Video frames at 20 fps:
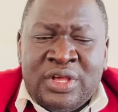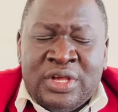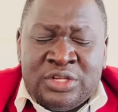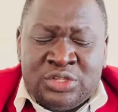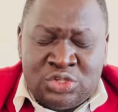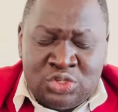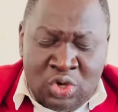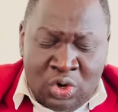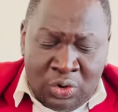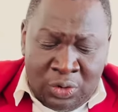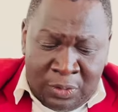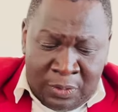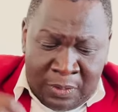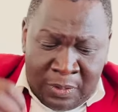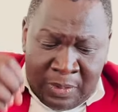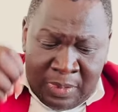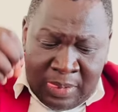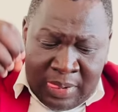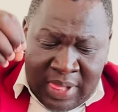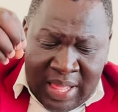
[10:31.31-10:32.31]
So
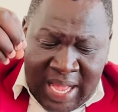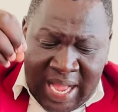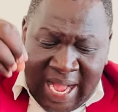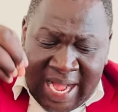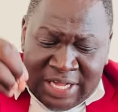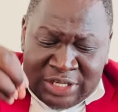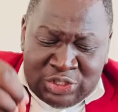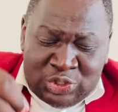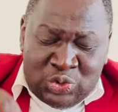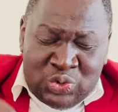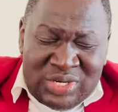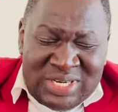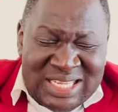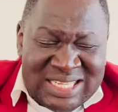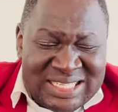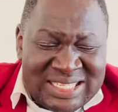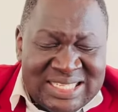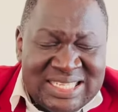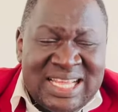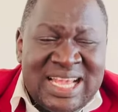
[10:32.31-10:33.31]
as you
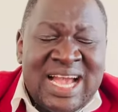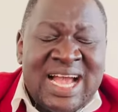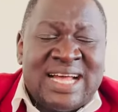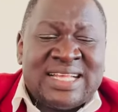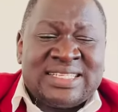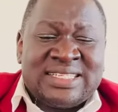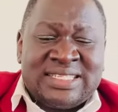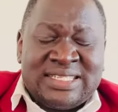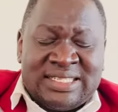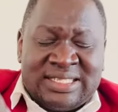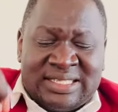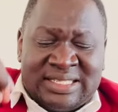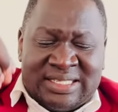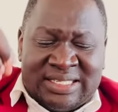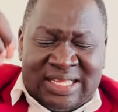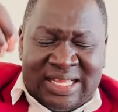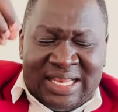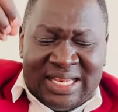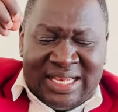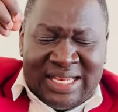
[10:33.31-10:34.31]
discuss
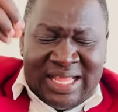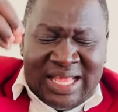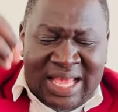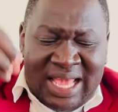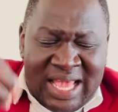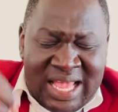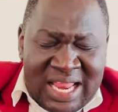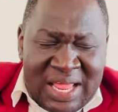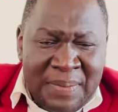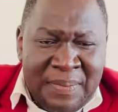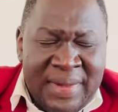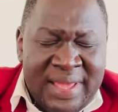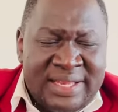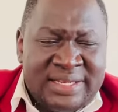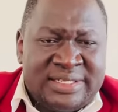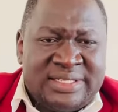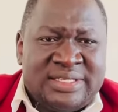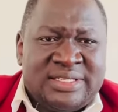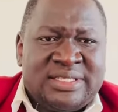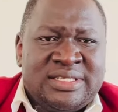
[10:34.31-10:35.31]
the
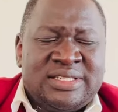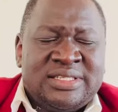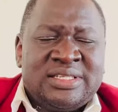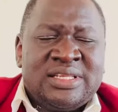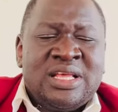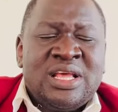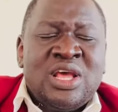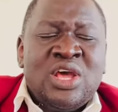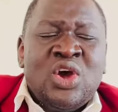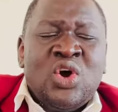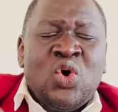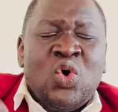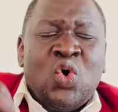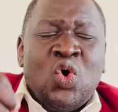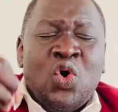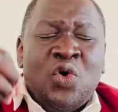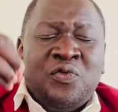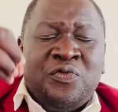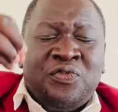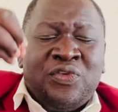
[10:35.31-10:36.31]
elements
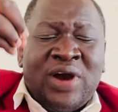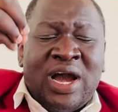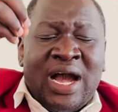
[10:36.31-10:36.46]
of